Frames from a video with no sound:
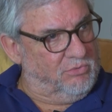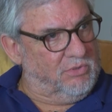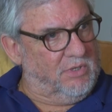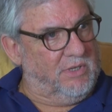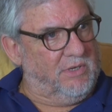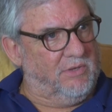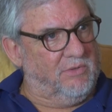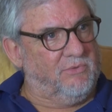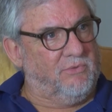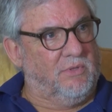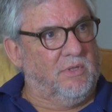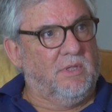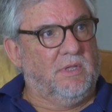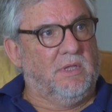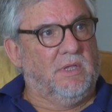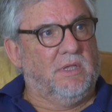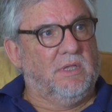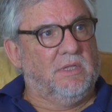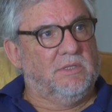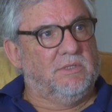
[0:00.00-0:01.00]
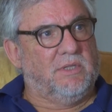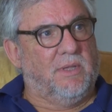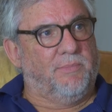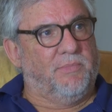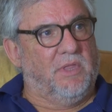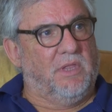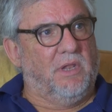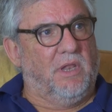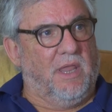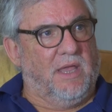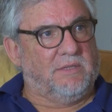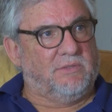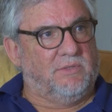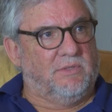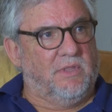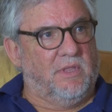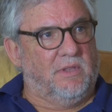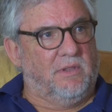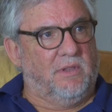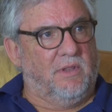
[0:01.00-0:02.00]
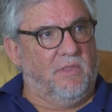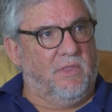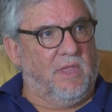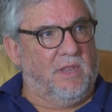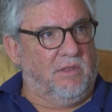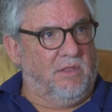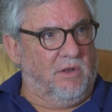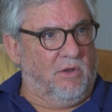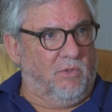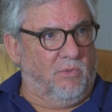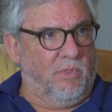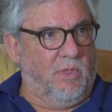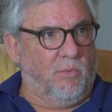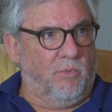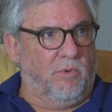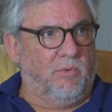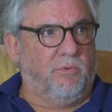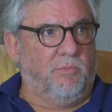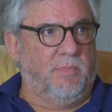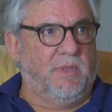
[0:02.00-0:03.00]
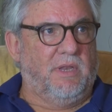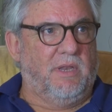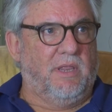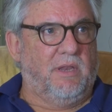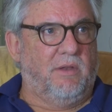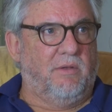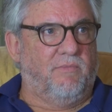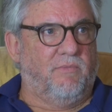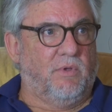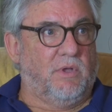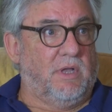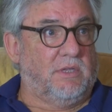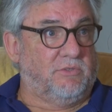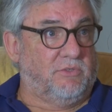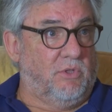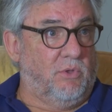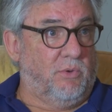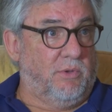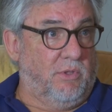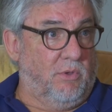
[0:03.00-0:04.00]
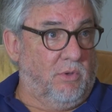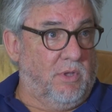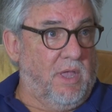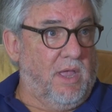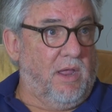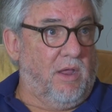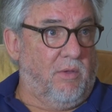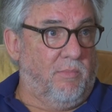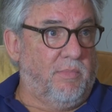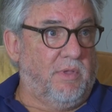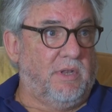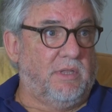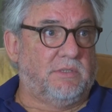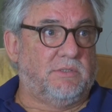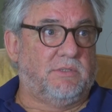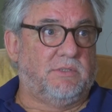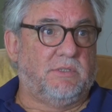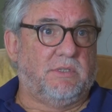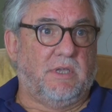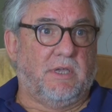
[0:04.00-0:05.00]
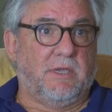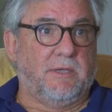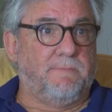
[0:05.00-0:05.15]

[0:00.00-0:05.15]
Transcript: usually just something less than what would be needed for custodial care, but it's